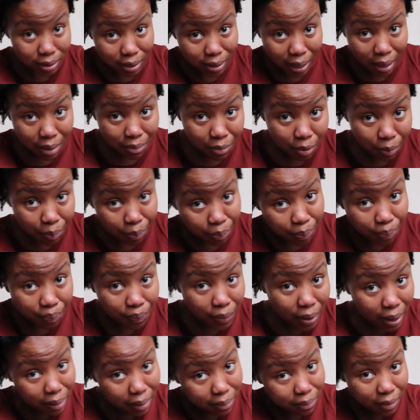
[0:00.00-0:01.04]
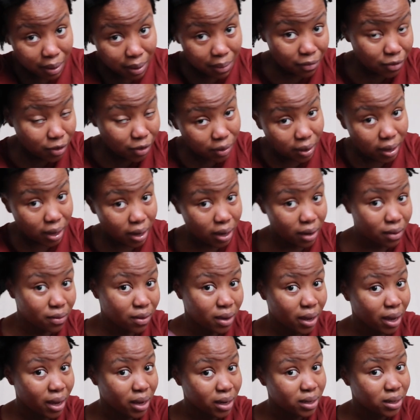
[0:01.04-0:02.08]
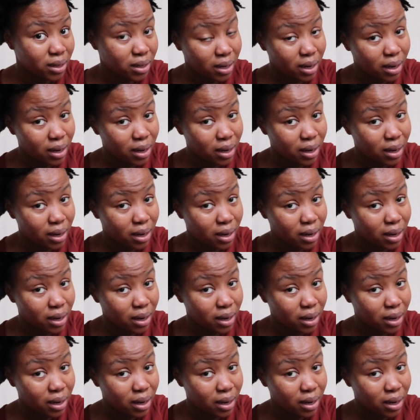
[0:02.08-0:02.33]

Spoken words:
I'm very heavy-handed.